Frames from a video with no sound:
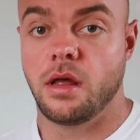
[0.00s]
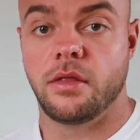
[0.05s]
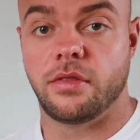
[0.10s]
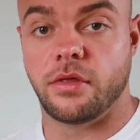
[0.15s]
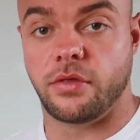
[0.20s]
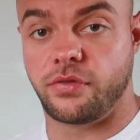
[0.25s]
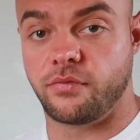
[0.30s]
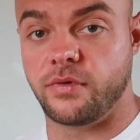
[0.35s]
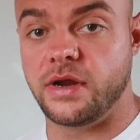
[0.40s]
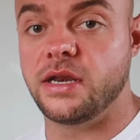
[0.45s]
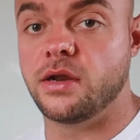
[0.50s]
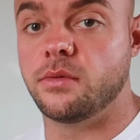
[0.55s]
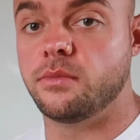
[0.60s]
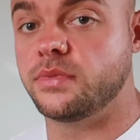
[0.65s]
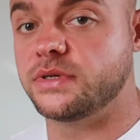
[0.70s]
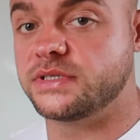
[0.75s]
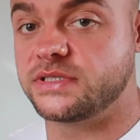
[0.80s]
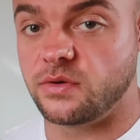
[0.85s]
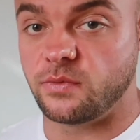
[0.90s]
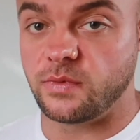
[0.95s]
the three
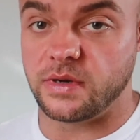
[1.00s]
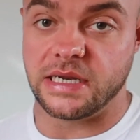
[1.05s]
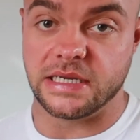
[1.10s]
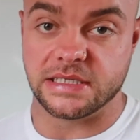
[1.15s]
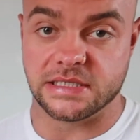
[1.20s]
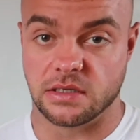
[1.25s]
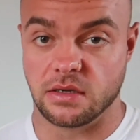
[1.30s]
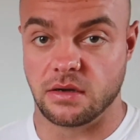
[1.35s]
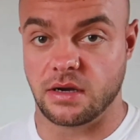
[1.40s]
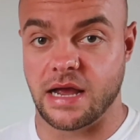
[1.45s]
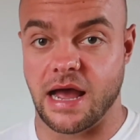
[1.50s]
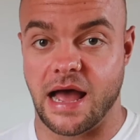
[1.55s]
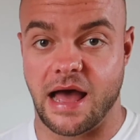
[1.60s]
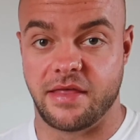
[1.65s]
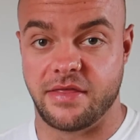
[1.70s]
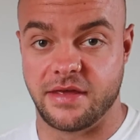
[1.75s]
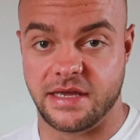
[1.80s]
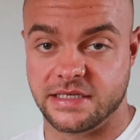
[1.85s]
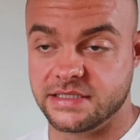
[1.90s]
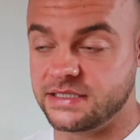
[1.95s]
numbers that we need to look at are
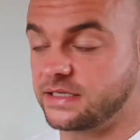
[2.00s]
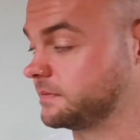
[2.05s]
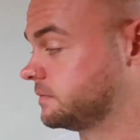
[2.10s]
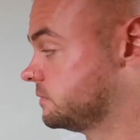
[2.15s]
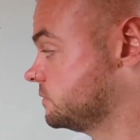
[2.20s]
these.